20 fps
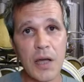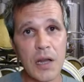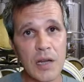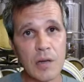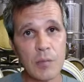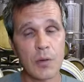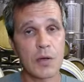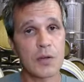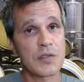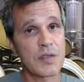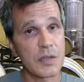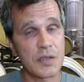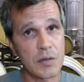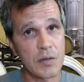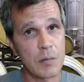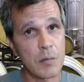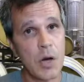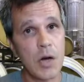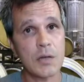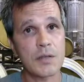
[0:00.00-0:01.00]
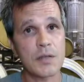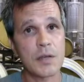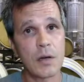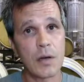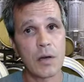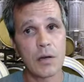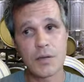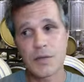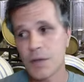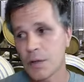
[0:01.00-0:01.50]
because the stomata
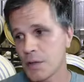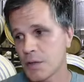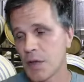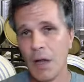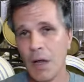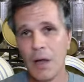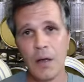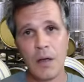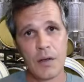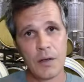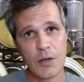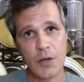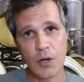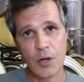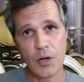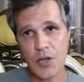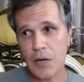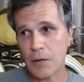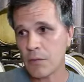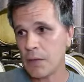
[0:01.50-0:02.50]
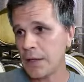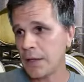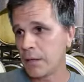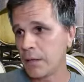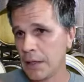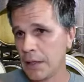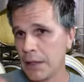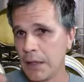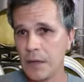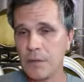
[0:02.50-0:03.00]
closes you know generally the
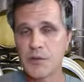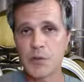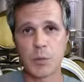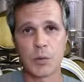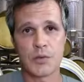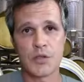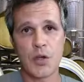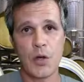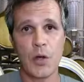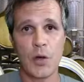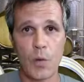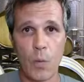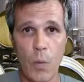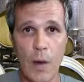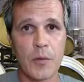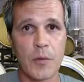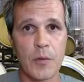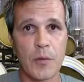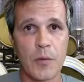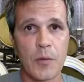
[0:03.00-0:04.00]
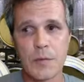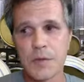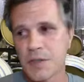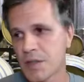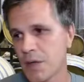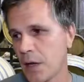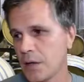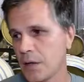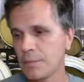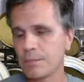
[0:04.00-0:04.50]
leaves will turn away from the
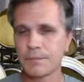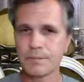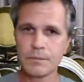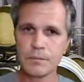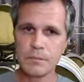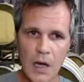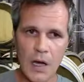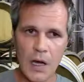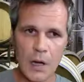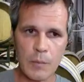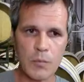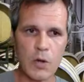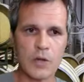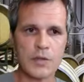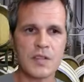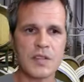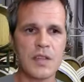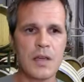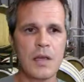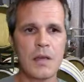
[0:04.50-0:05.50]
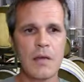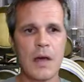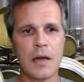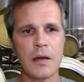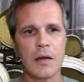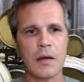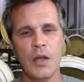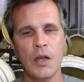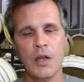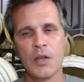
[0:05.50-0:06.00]
sun I'm not seeing that.
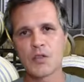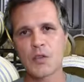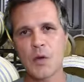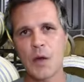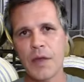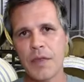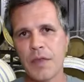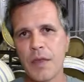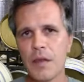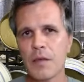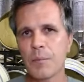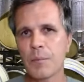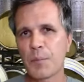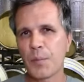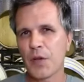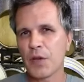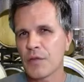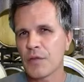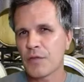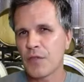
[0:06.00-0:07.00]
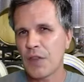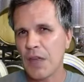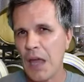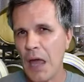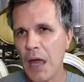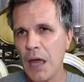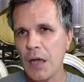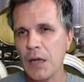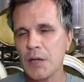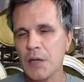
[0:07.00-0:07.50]
So I think because of the
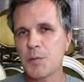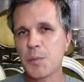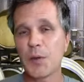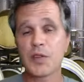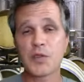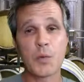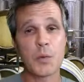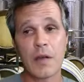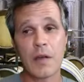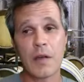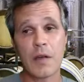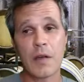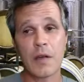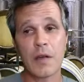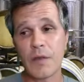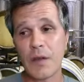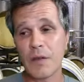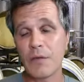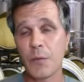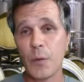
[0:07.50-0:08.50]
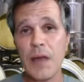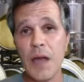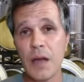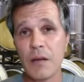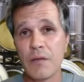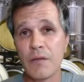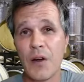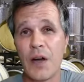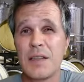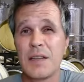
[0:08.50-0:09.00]
age, because we don't have, if we had
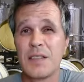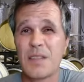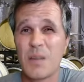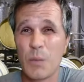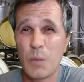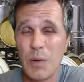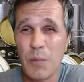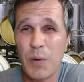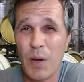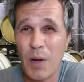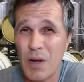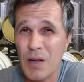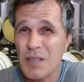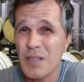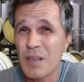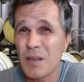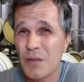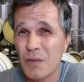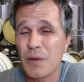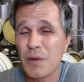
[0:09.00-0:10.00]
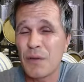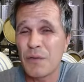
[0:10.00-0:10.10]
vines that we planted three or four